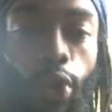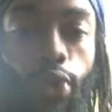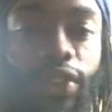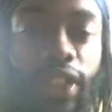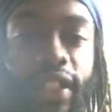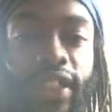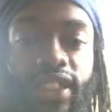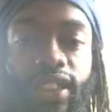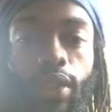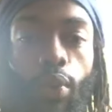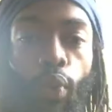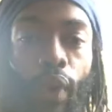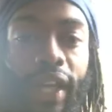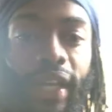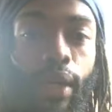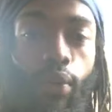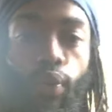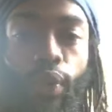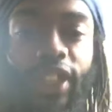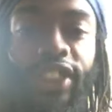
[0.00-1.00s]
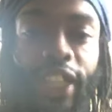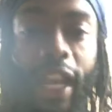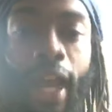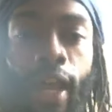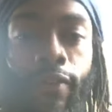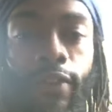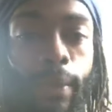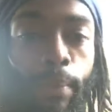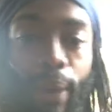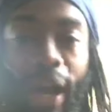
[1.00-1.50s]
things the way in which
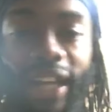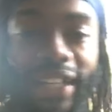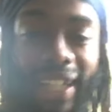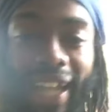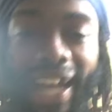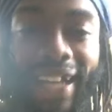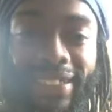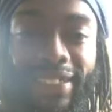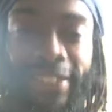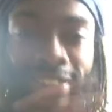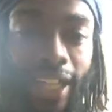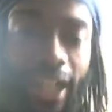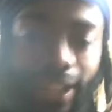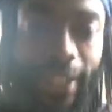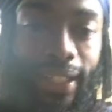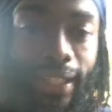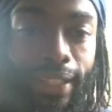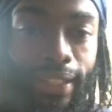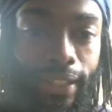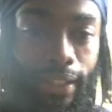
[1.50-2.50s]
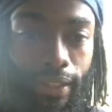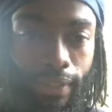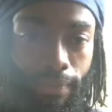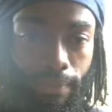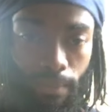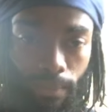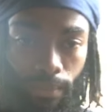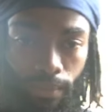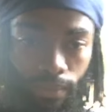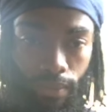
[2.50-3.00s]
everybody has done it.
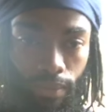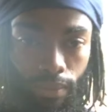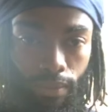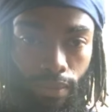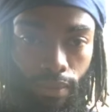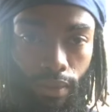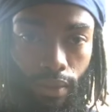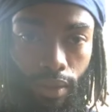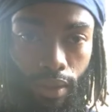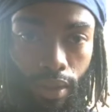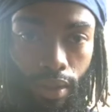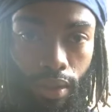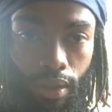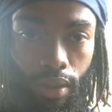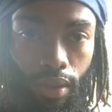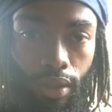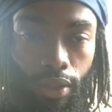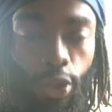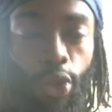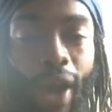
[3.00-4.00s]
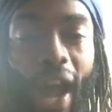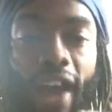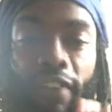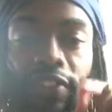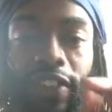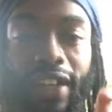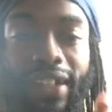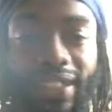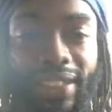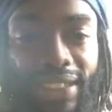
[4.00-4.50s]
You have to
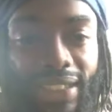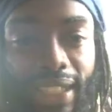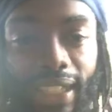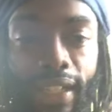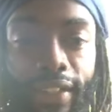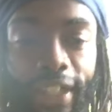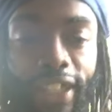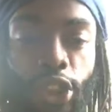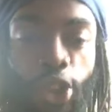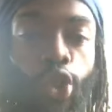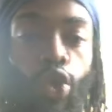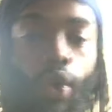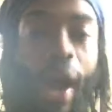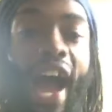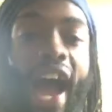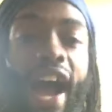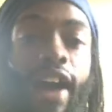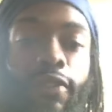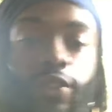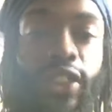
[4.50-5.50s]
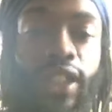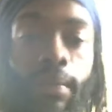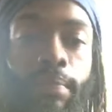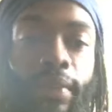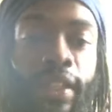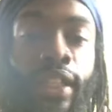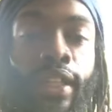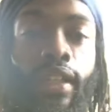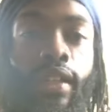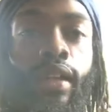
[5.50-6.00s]
understand that you have
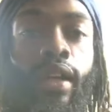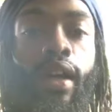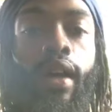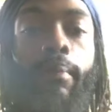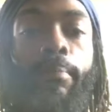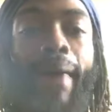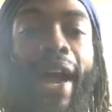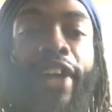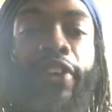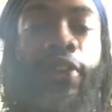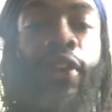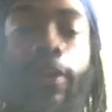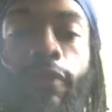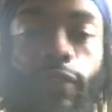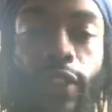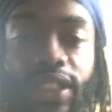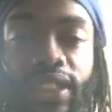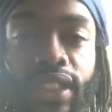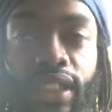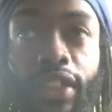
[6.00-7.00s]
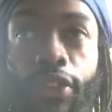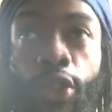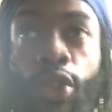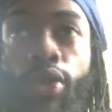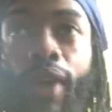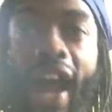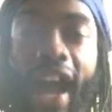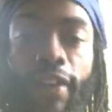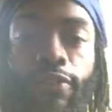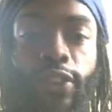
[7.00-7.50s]
something magnificent. You
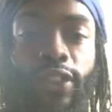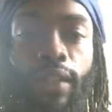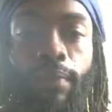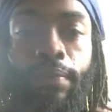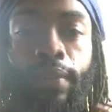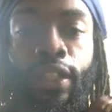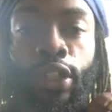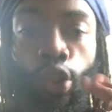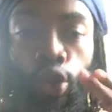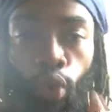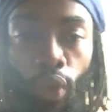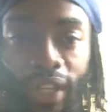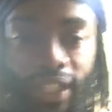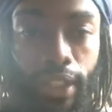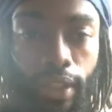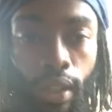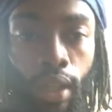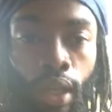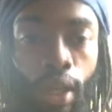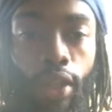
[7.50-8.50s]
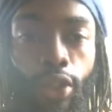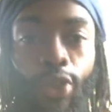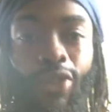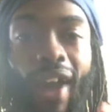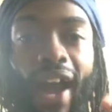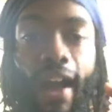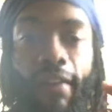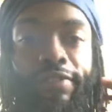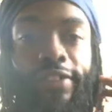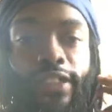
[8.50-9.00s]
have something great. You
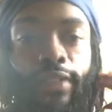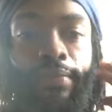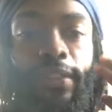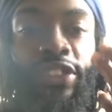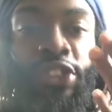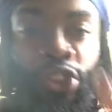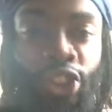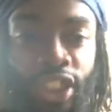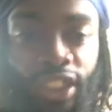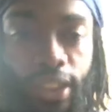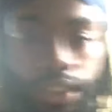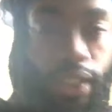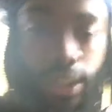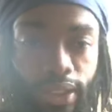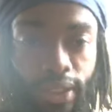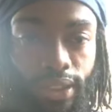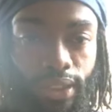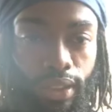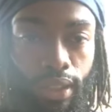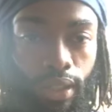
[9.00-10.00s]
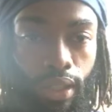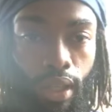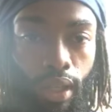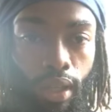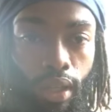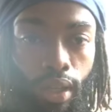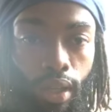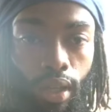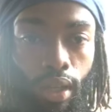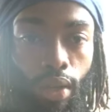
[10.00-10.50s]
have something genius
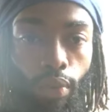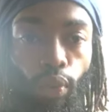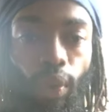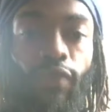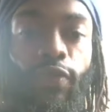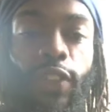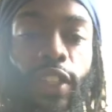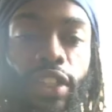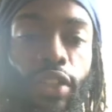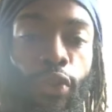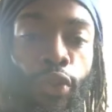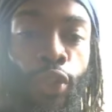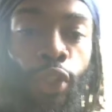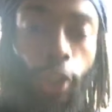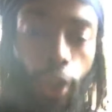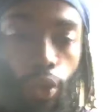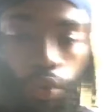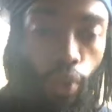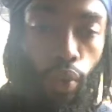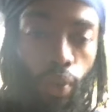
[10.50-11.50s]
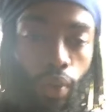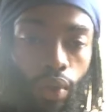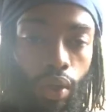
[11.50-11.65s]
within you